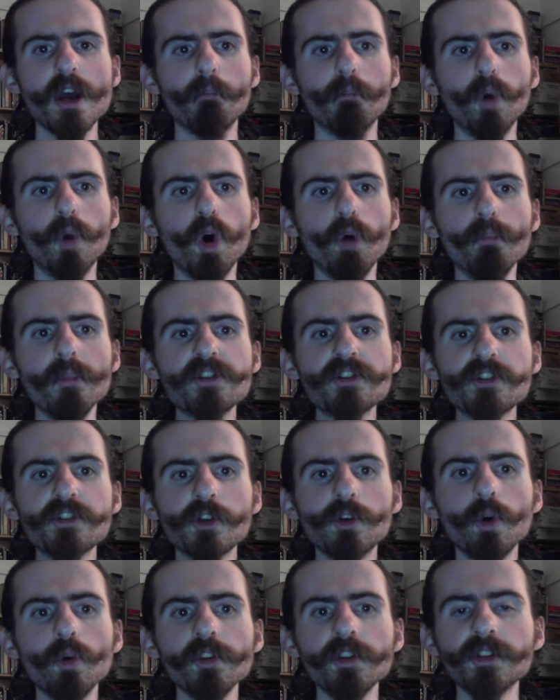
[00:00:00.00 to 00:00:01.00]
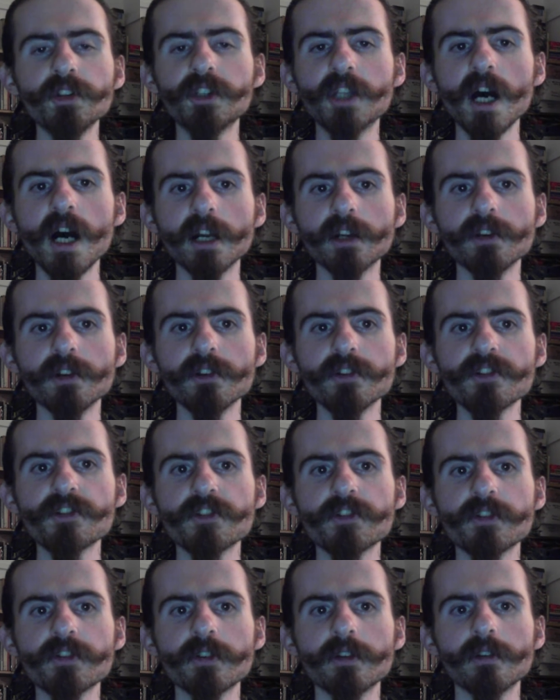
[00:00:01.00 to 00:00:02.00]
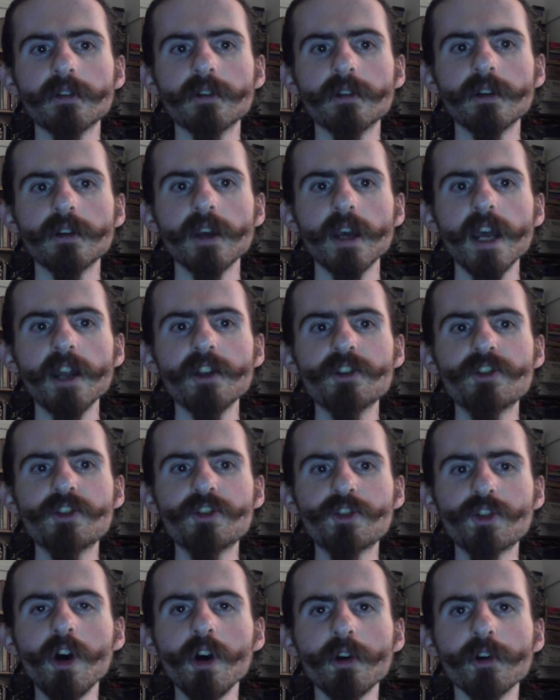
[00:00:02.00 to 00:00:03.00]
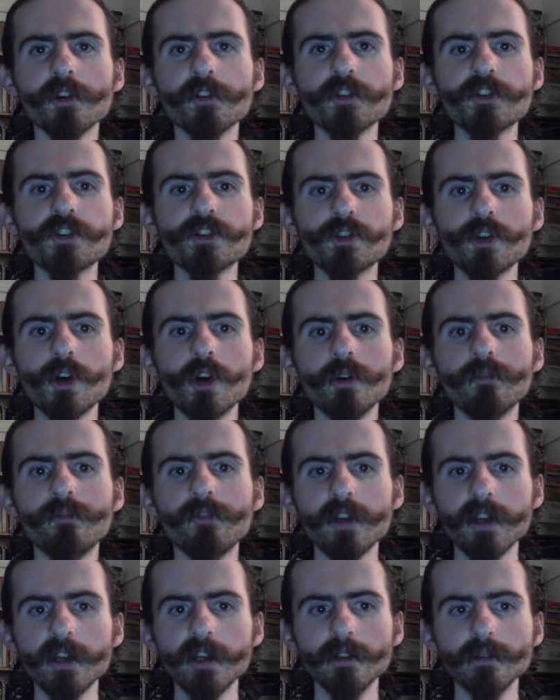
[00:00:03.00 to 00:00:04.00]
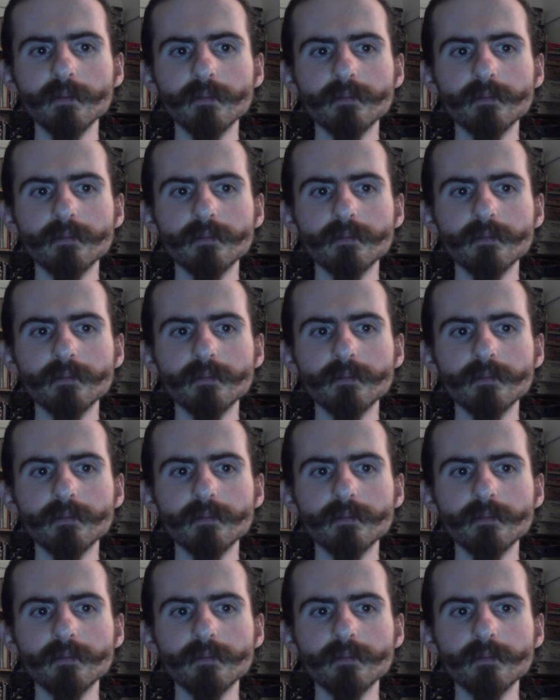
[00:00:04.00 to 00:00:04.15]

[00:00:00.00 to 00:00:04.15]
more mystical than darkness and stronger than strong fear.